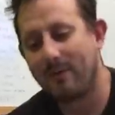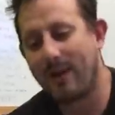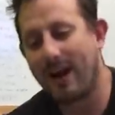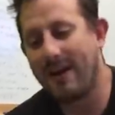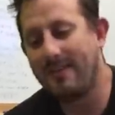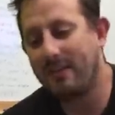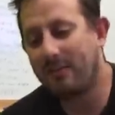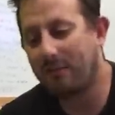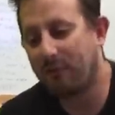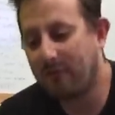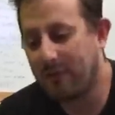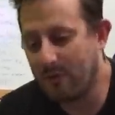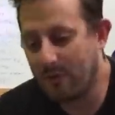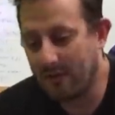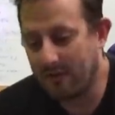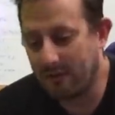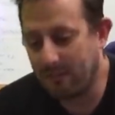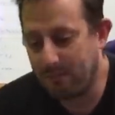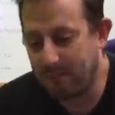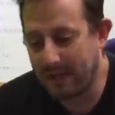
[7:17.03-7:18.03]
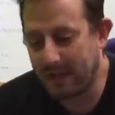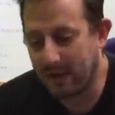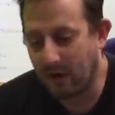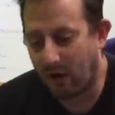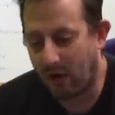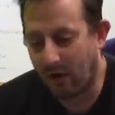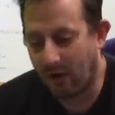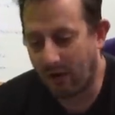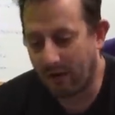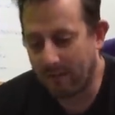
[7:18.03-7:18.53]
Ryan, this is for you. This is Big
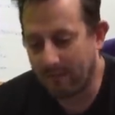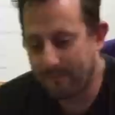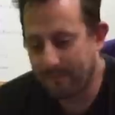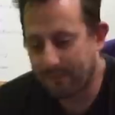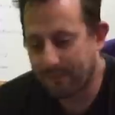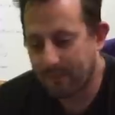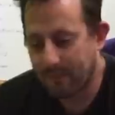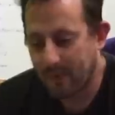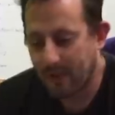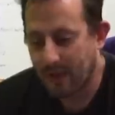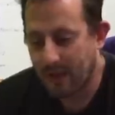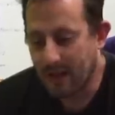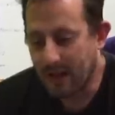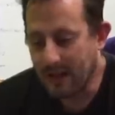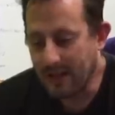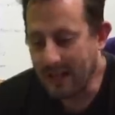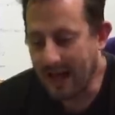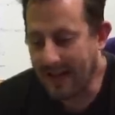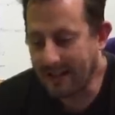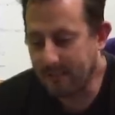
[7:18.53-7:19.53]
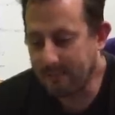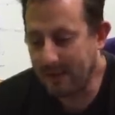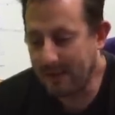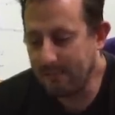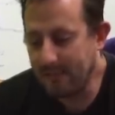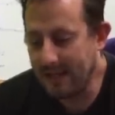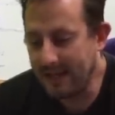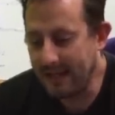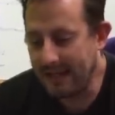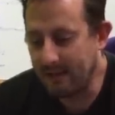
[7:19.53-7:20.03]
R. Not to
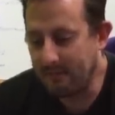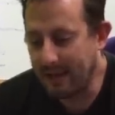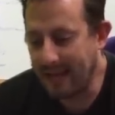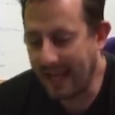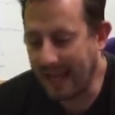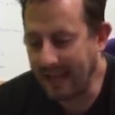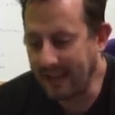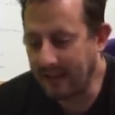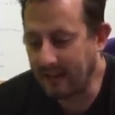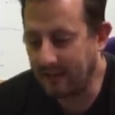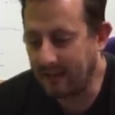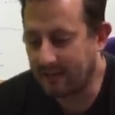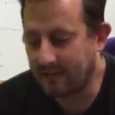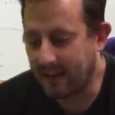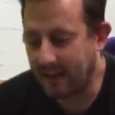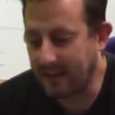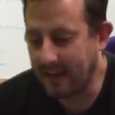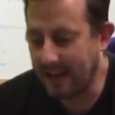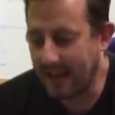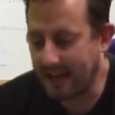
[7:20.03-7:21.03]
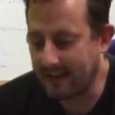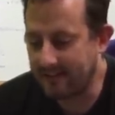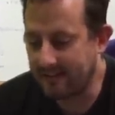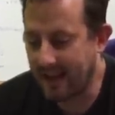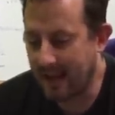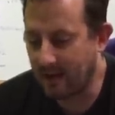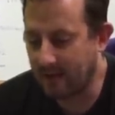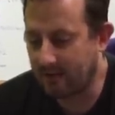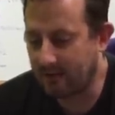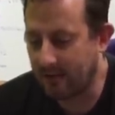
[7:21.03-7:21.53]
be mean, but Andy looks like he has
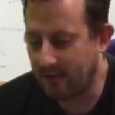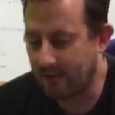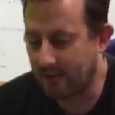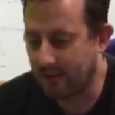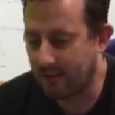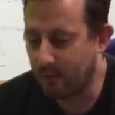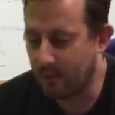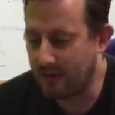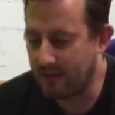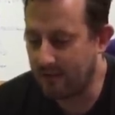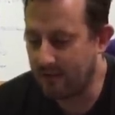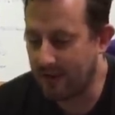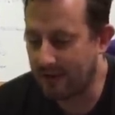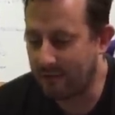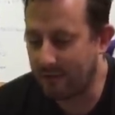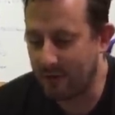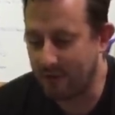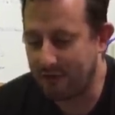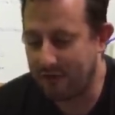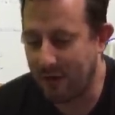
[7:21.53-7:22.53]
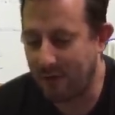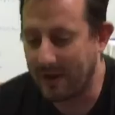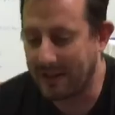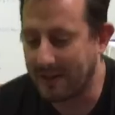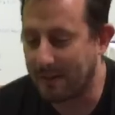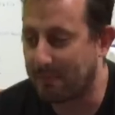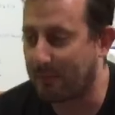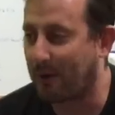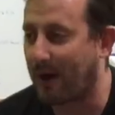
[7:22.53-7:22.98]
Down syndrome when Geoff was showing the